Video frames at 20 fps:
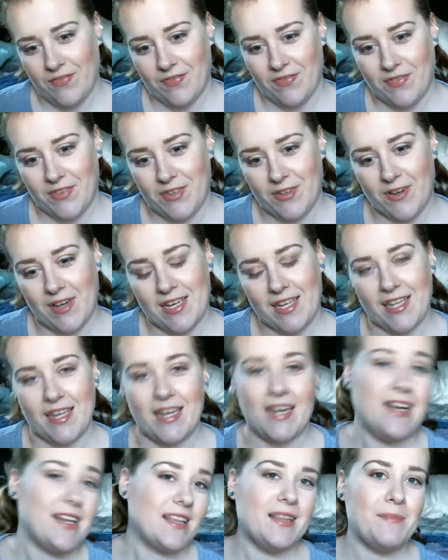Do I need
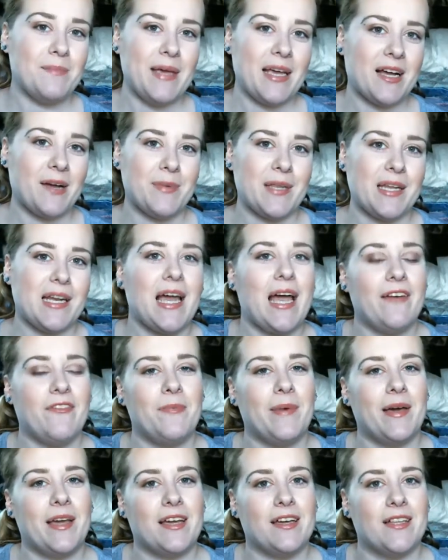any of the makeup that I have in
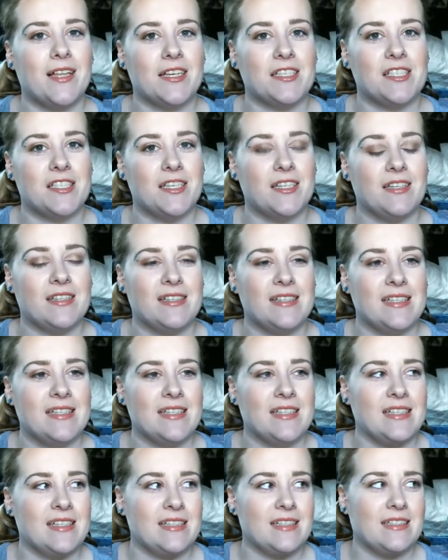my collection?
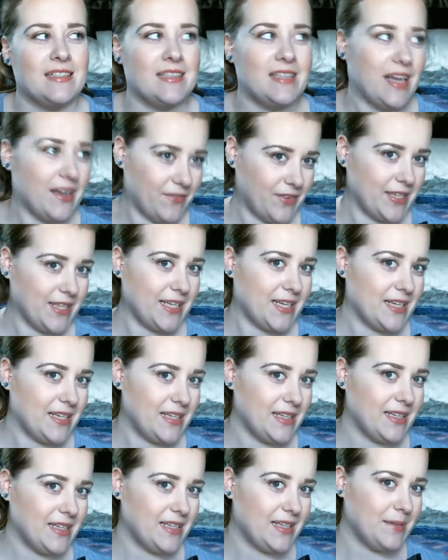Not really.
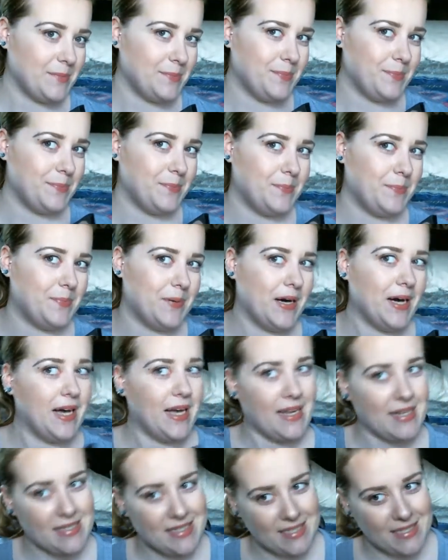
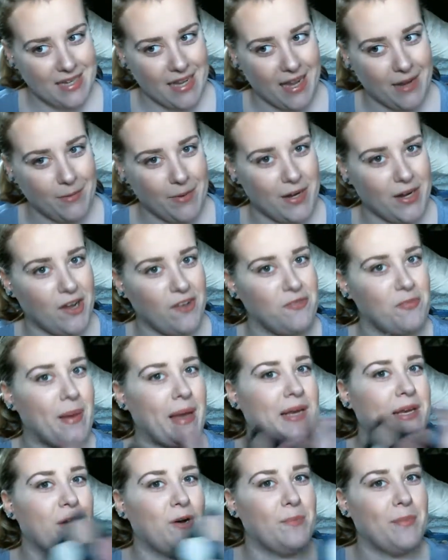But I went off my
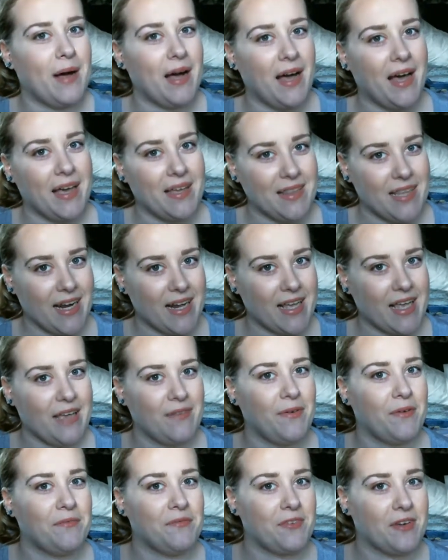no-buy that I gave
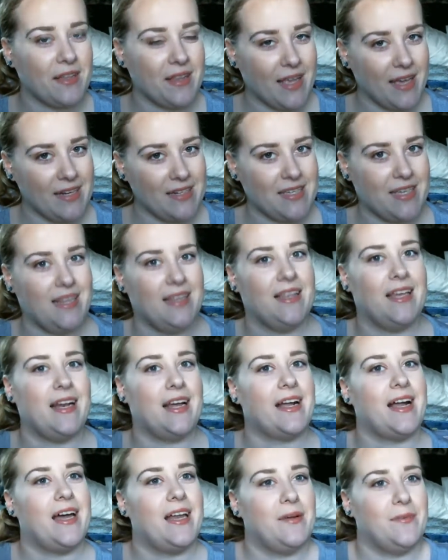up for Lent, and then I
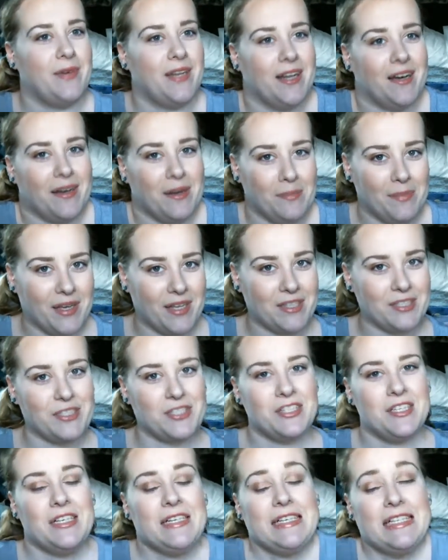kind of went on a
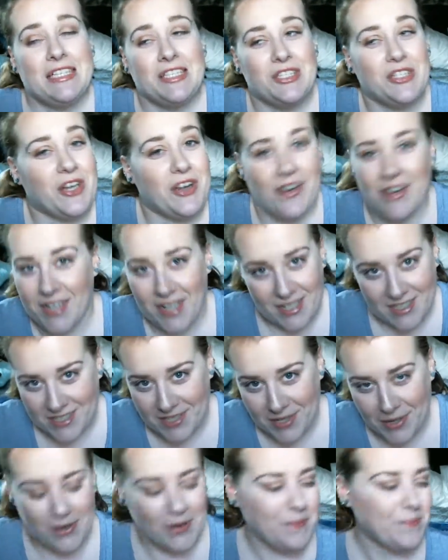binge. Sorry, not
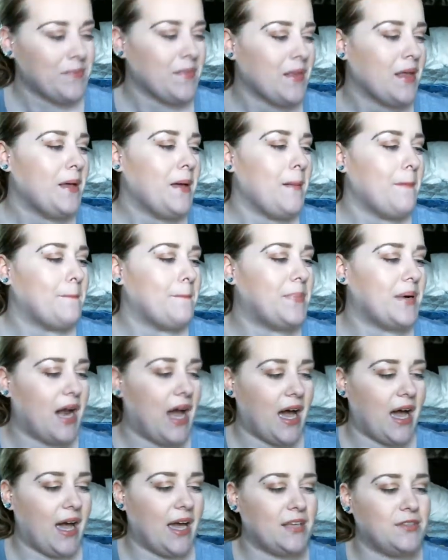sorry. But
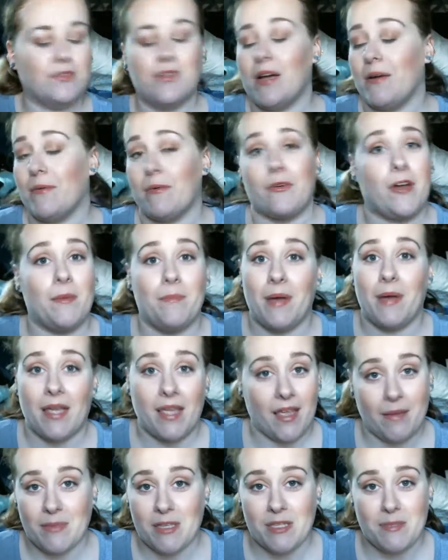I do not regret
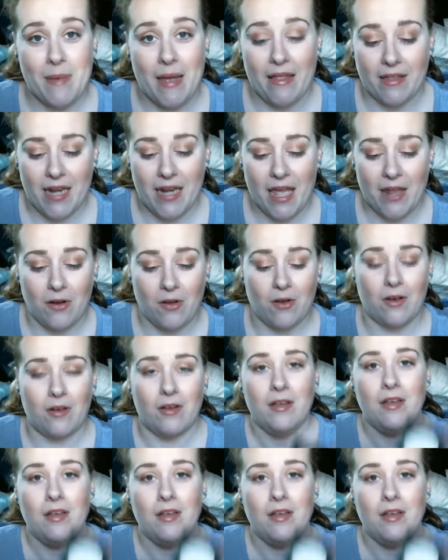picking up this palette at all.